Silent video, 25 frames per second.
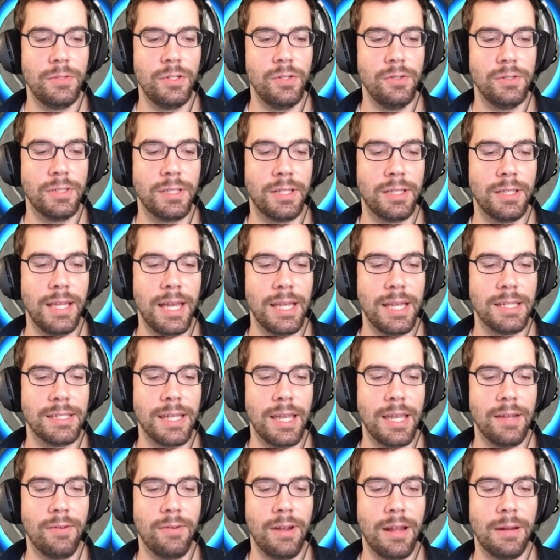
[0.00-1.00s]
Choose a class,
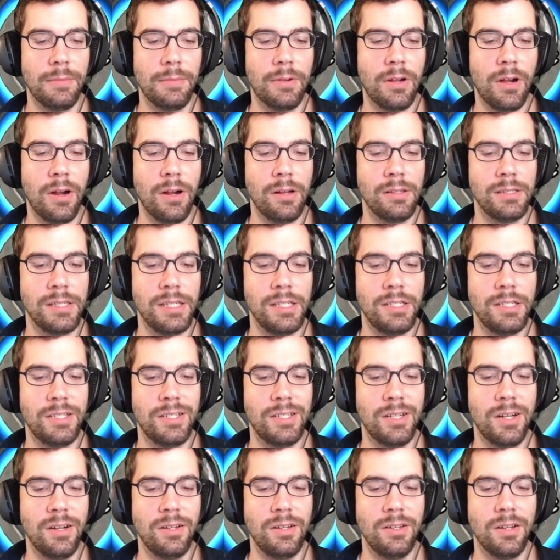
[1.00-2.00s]
get random cards each
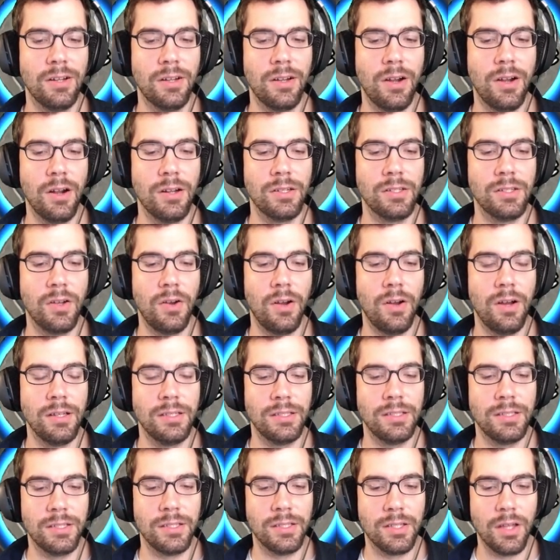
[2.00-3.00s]
turn. Your cards'
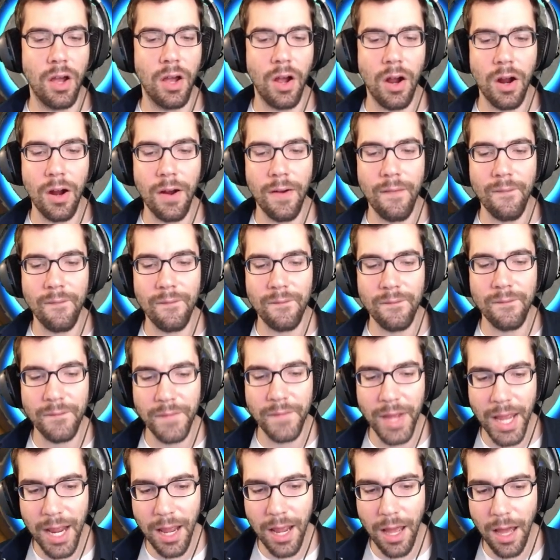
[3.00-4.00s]
costs are
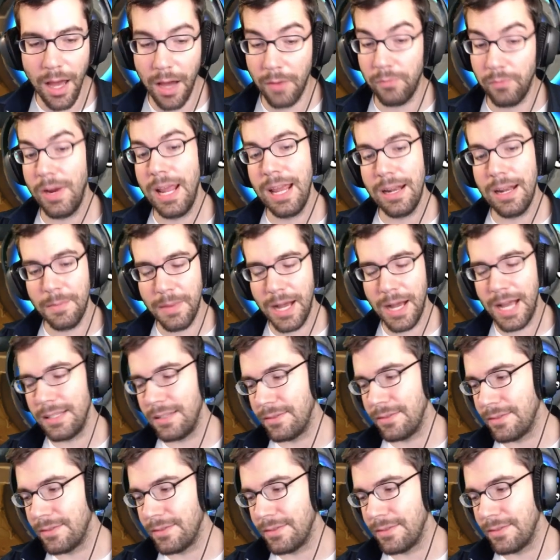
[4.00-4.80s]
uh, randomized.